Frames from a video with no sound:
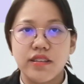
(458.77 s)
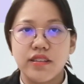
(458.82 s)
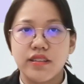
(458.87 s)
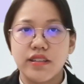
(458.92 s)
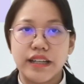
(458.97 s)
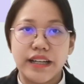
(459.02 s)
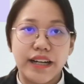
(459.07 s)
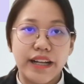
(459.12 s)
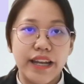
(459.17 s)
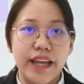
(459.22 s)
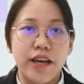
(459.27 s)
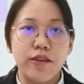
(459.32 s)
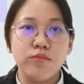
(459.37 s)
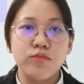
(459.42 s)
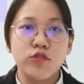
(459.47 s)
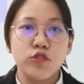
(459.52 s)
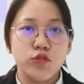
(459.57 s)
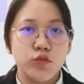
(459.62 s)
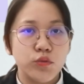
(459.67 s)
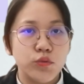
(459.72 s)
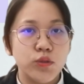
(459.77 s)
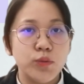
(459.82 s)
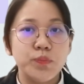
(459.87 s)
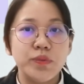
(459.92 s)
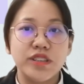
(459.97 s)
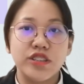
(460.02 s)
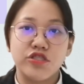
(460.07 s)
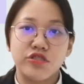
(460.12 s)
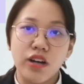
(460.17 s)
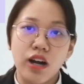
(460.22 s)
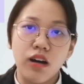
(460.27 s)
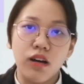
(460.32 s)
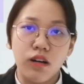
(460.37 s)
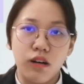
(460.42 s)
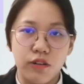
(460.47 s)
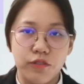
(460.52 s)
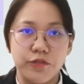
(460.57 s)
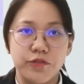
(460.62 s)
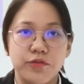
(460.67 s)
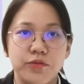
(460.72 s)
the claim could be struck
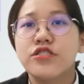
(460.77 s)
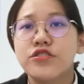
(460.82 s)
off.